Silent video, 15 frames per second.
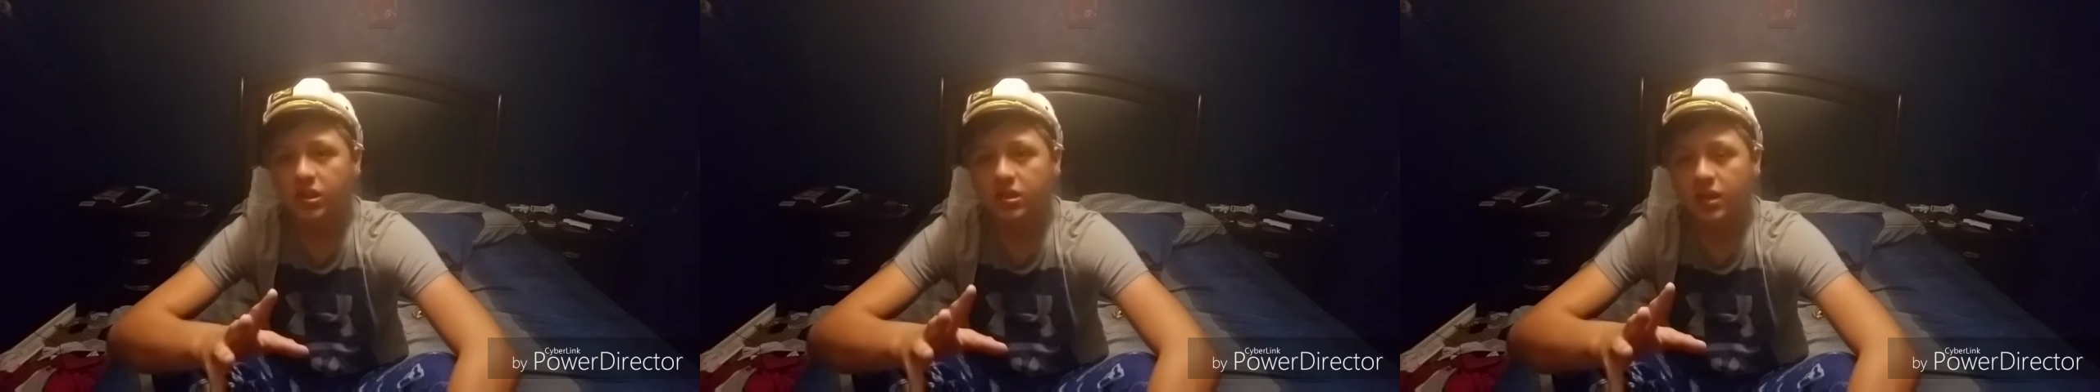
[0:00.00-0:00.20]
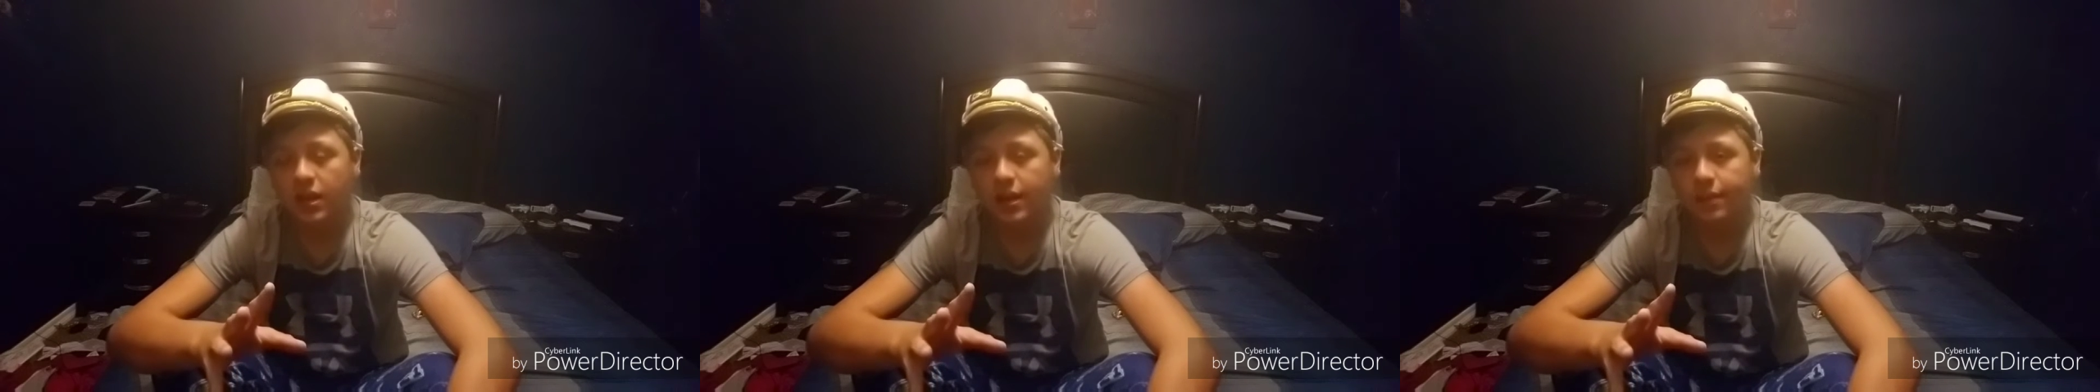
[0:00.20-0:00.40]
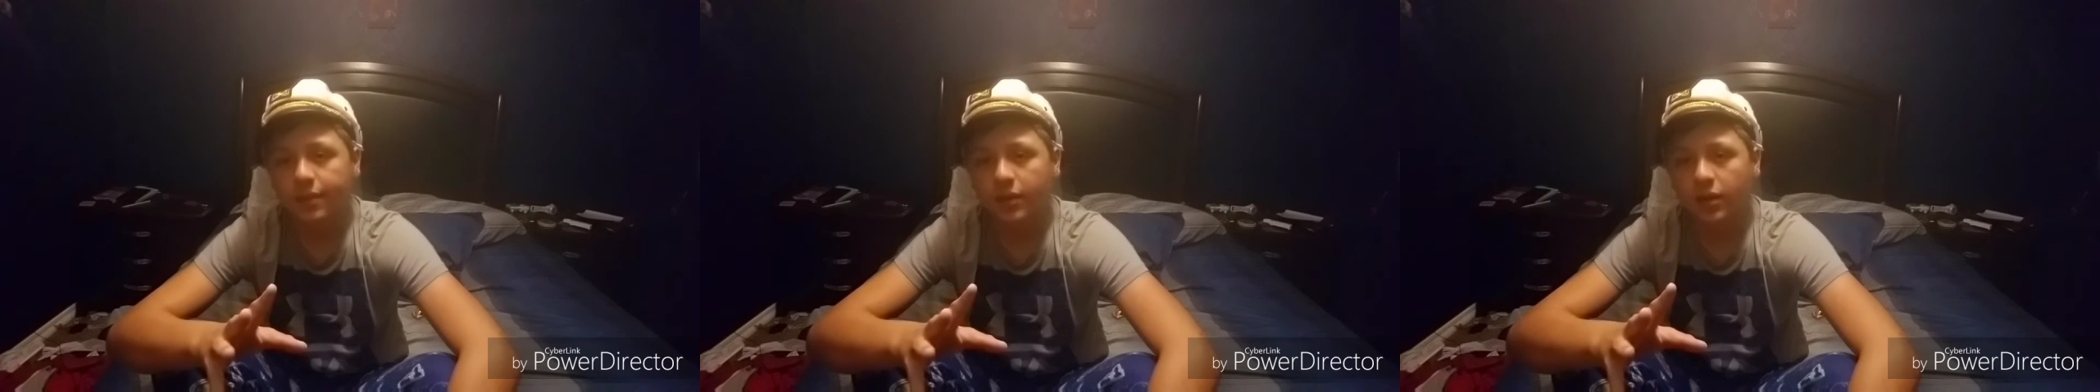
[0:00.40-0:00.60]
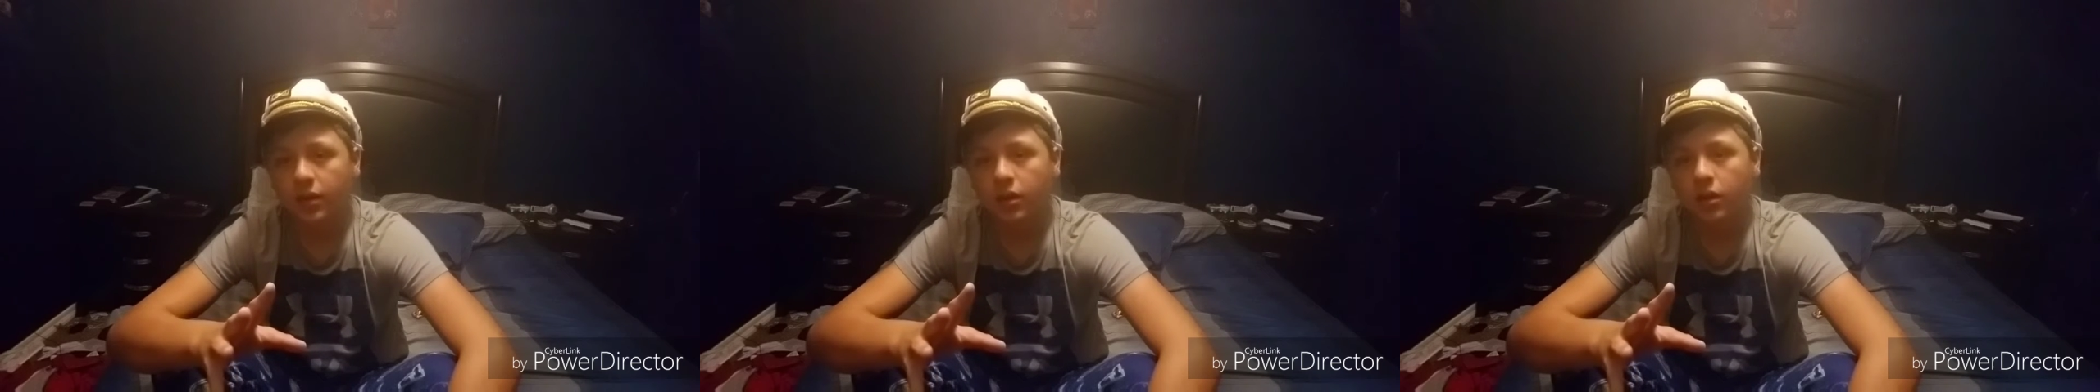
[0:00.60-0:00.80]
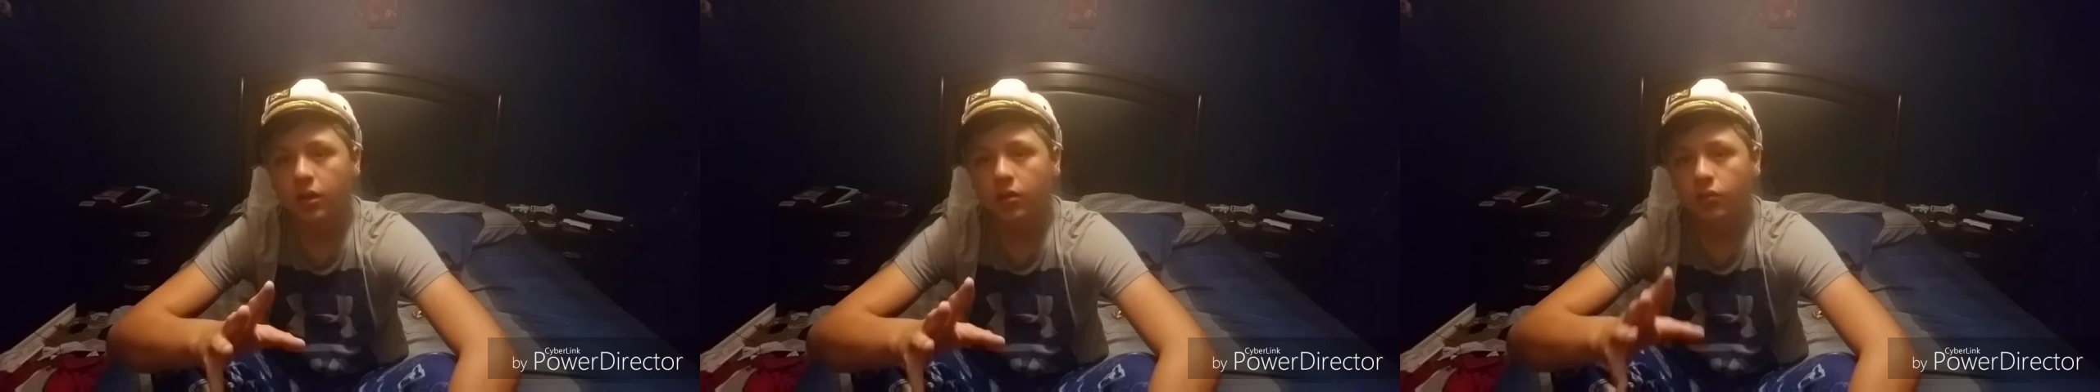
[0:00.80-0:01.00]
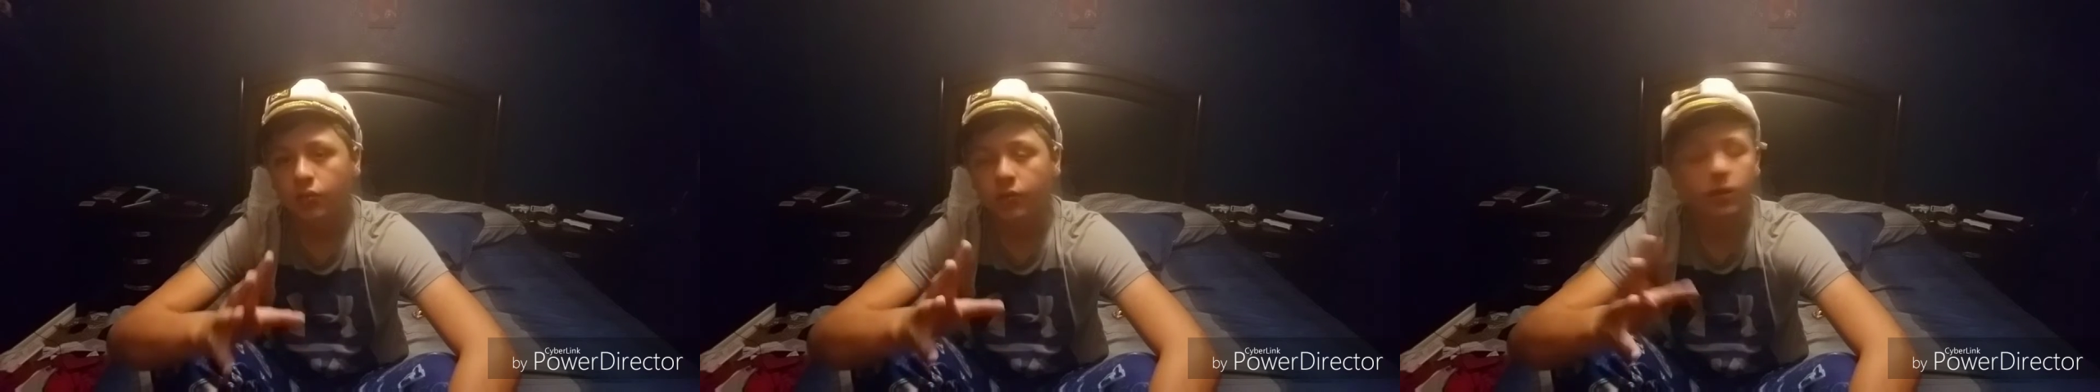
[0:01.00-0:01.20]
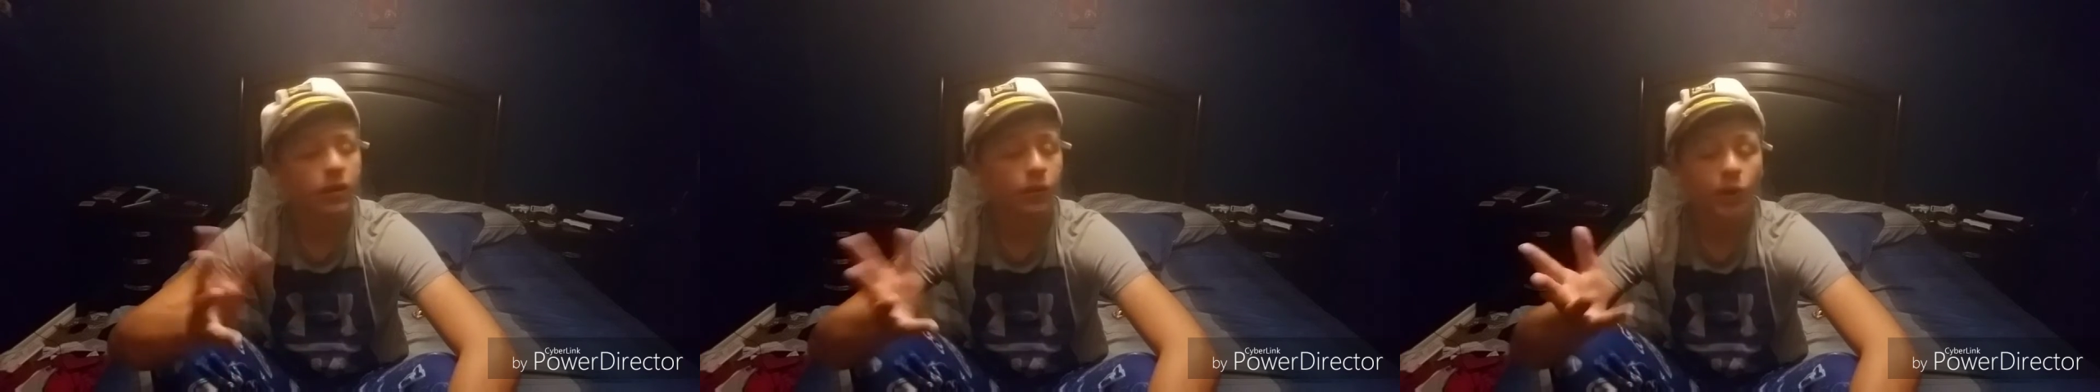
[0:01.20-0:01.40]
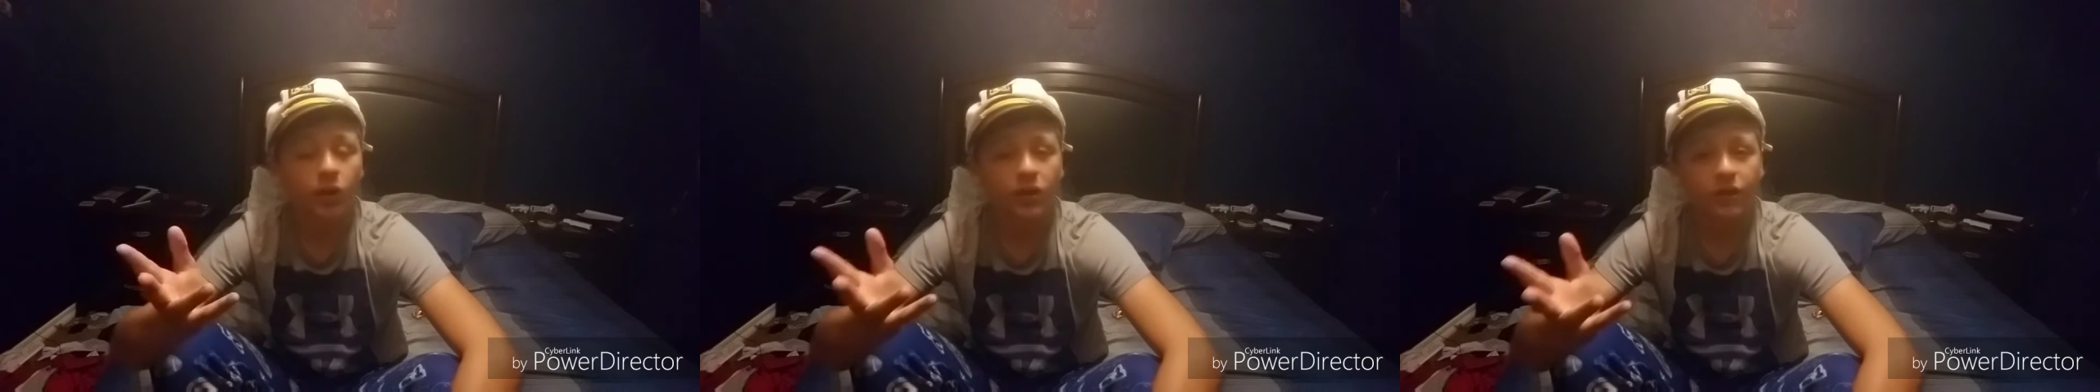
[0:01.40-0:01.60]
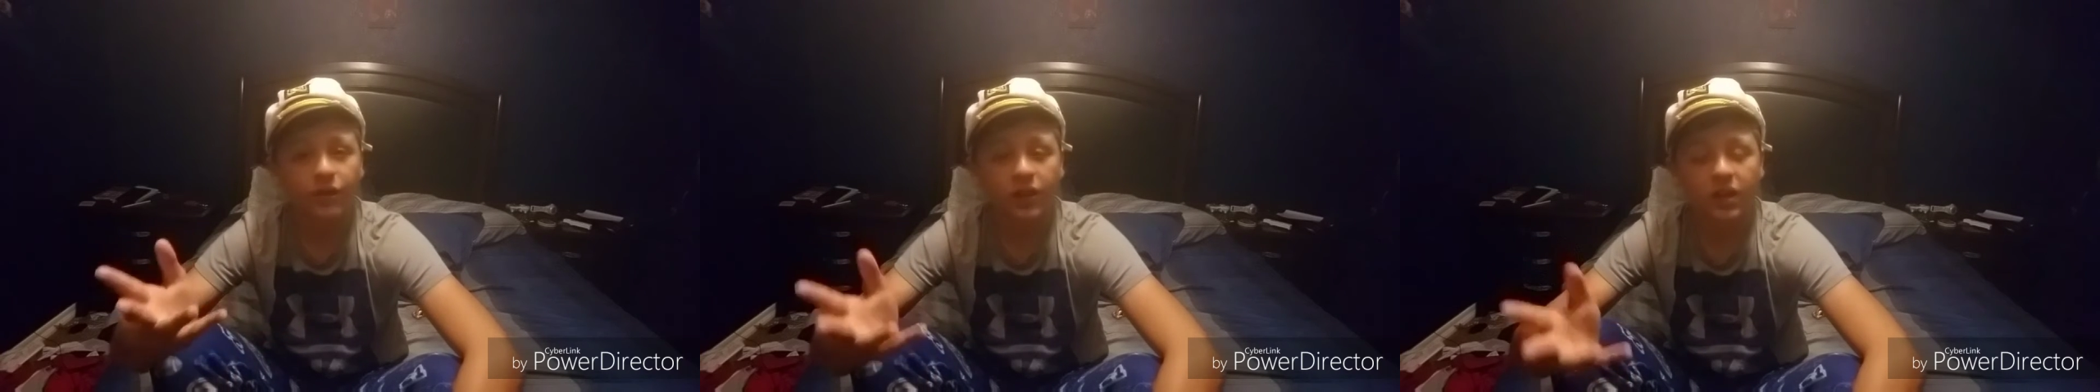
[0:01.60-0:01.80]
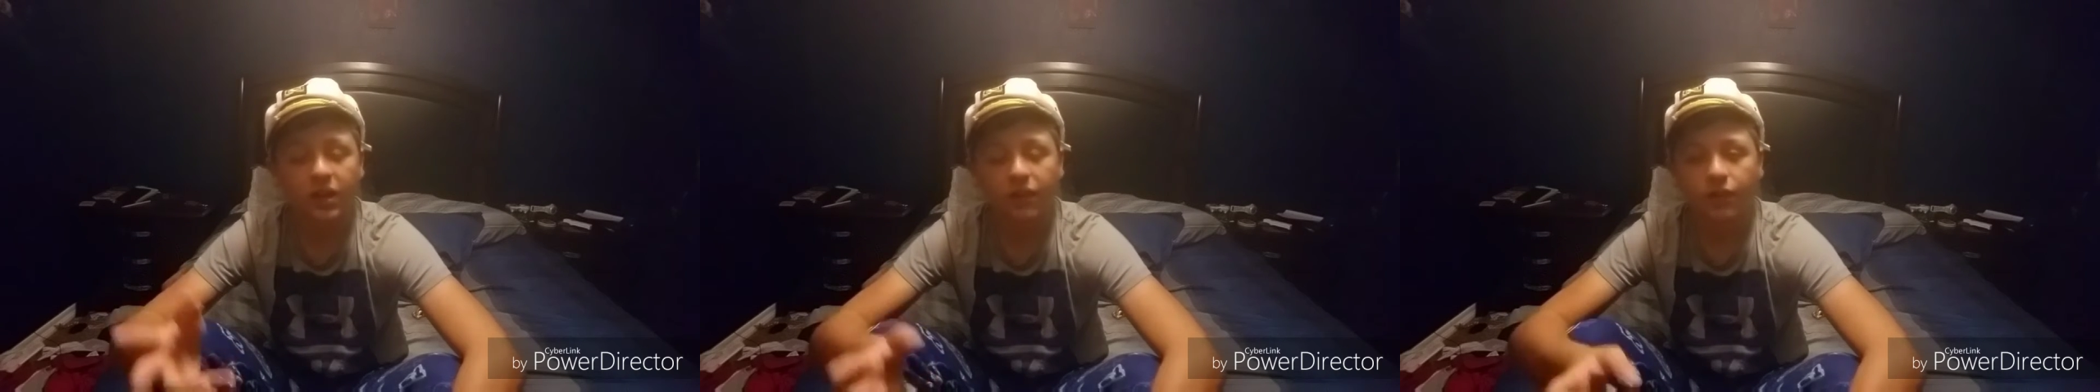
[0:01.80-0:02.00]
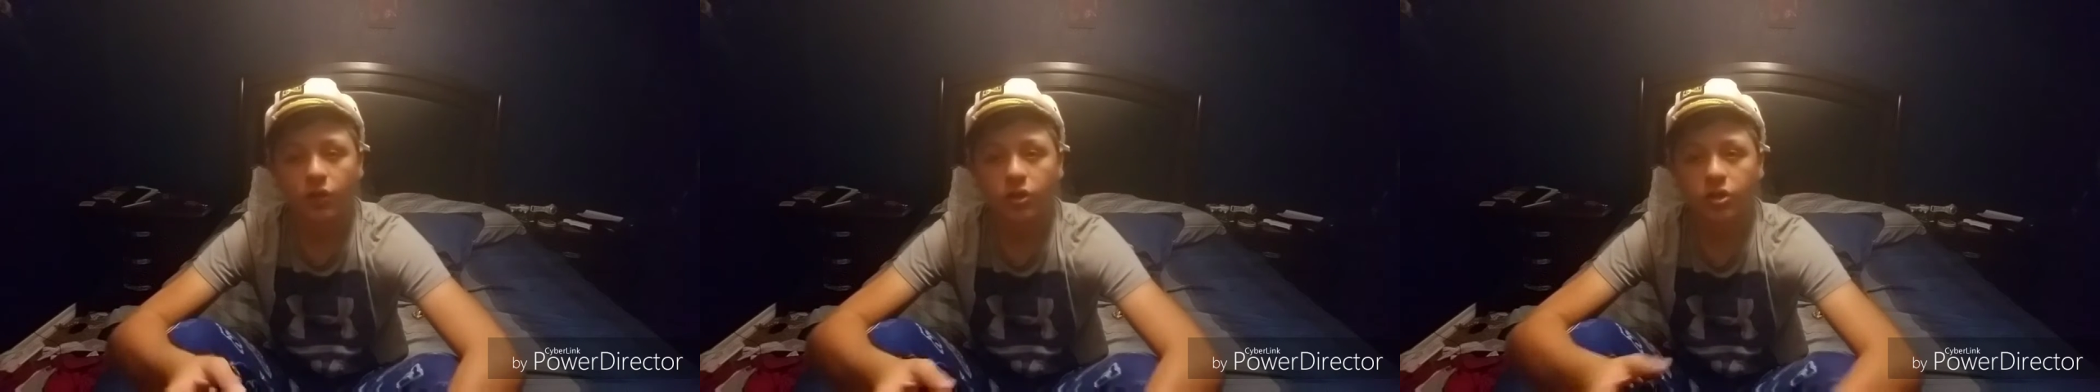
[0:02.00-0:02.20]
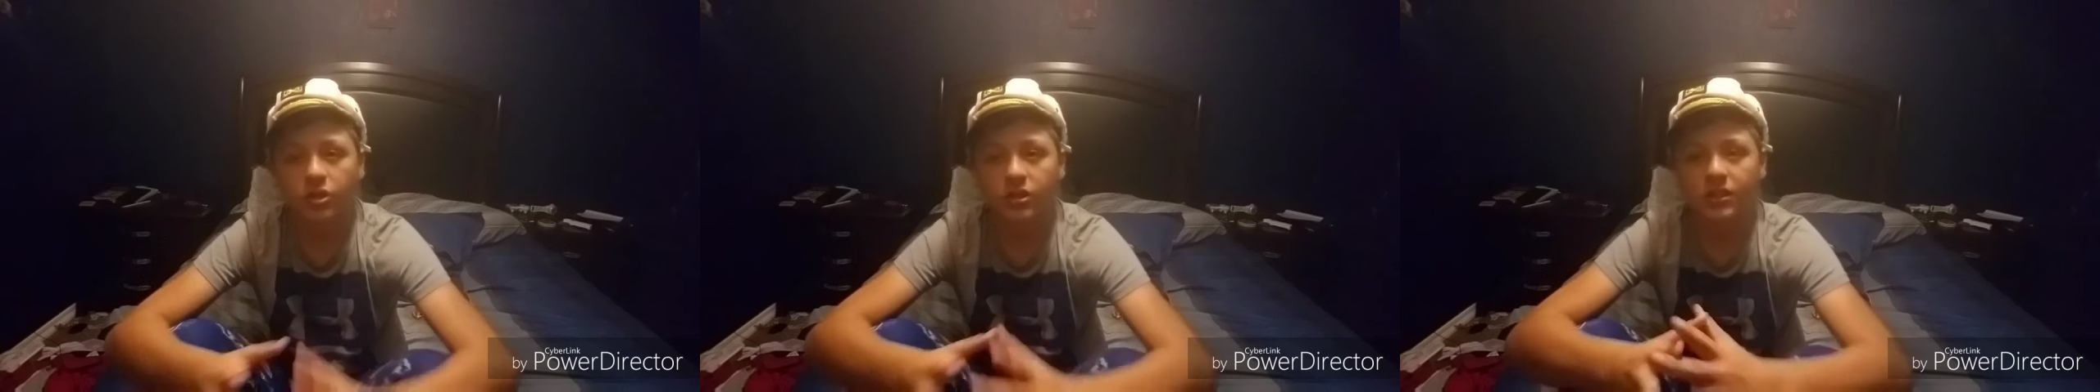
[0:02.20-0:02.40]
is gonna be the well defended version.